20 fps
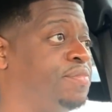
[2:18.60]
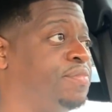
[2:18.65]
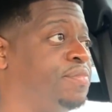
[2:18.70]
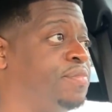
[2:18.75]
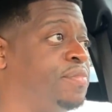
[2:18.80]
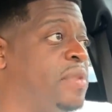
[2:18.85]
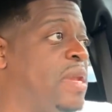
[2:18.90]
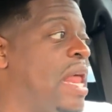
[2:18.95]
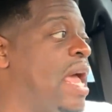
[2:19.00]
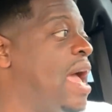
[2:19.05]

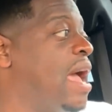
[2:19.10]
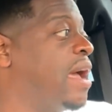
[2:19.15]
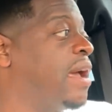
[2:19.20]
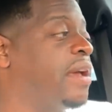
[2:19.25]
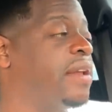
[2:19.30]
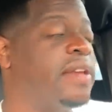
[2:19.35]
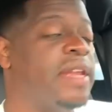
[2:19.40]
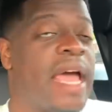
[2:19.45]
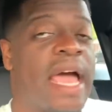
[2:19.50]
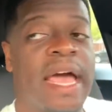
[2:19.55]
Now
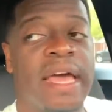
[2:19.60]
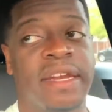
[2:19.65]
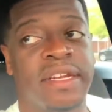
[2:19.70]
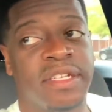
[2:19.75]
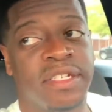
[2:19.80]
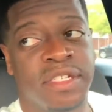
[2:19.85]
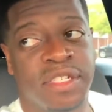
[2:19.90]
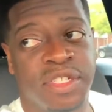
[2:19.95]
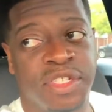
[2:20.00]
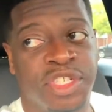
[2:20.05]

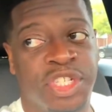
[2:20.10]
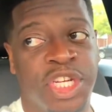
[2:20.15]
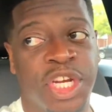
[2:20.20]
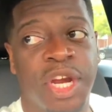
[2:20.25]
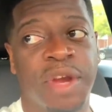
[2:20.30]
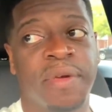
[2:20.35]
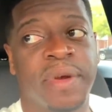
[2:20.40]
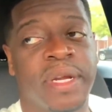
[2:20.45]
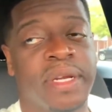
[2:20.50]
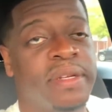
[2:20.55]
the
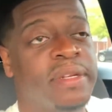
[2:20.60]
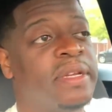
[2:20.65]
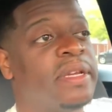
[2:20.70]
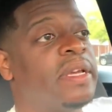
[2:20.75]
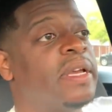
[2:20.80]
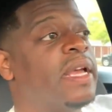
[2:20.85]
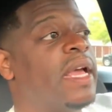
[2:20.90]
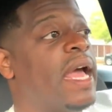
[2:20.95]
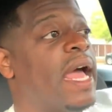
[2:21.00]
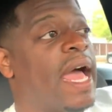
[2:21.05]
cheering
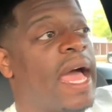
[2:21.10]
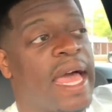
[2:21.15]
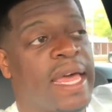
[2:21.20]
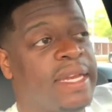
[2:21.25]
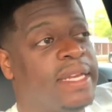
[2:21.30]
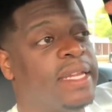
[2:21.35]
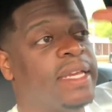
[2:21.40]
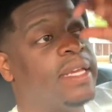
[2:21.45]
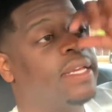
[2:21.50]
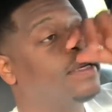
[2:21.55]

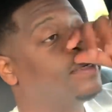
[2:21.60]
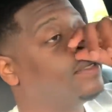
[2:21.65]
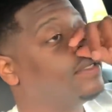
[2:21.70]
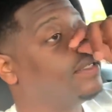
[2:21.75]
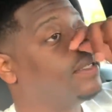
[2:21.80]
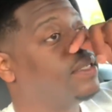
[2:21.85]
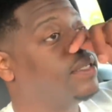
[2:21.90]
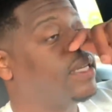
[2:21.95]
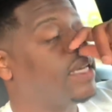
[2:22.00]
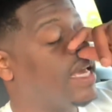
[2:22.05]
out there,
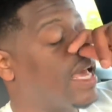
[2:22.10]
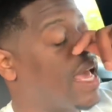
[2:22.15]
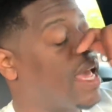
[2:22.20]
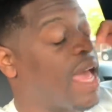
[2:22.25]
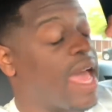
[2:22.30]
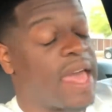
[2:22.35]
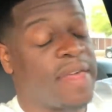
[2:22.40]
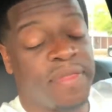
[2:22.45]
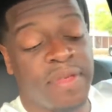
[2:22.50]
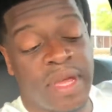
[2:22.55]

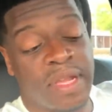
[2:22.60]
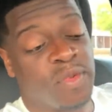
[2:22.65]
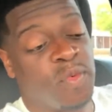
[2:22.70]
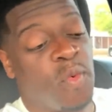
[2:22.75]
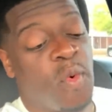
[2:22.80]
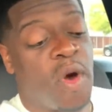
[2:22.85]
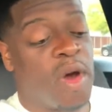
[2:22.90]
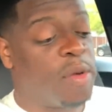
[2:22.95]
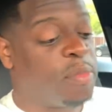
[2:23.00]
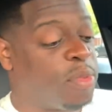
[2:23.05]
out there,
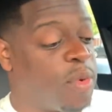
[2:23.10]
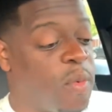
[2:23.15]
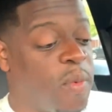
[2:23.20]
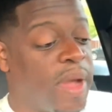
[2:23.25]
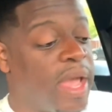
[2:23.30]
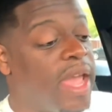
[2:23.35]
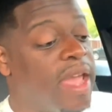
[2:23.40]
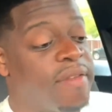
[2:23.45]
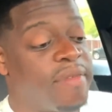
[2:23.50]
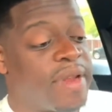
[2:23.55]
water, but
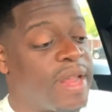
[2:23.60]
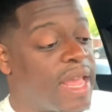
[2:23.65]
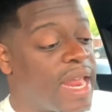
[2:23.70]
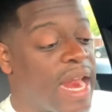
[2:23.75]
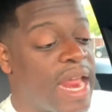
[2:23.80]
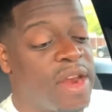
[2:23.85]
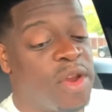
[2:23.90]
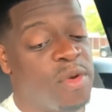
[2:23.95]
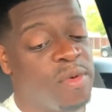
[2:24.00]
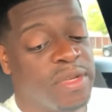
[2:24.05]
wherever they at,
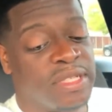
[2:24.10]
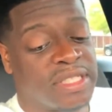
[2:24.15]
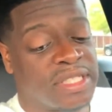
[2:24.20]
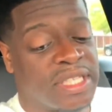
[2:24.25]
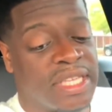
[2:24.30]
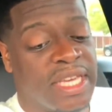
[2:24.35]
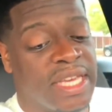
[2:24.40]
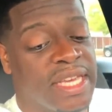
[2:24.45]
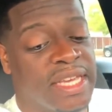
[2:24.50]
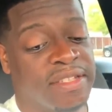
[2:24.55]
I know it's
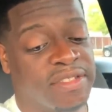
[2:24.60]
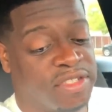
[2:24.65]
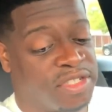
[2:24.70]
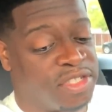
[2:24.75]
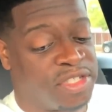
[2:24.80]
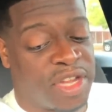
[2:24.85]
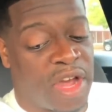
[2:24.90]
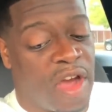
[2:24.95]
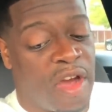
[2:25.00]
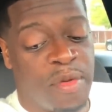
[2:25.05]
kids
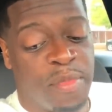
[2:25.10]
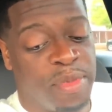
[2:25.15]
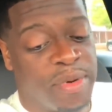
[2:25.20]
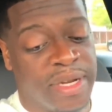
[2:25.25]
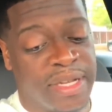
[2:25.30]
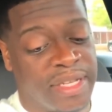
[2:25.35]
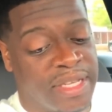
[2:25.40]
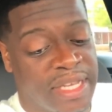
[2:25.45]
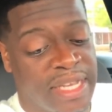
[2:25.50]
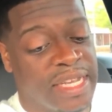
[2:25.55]
because y'all
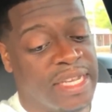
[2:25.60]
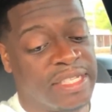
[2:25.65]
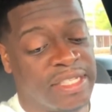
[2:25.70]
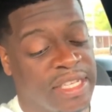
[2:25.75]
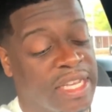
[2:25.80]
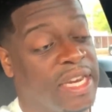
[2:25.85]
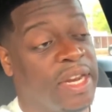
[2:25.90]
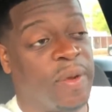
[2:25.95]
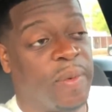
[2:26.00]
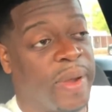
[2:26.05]
bring kids
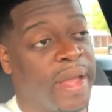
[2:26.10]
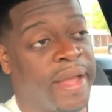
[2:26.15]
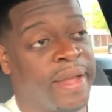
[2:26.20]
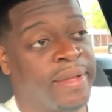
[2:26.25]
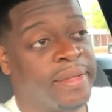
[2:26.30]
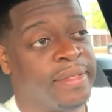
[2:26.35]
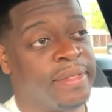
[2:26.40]
anywhere.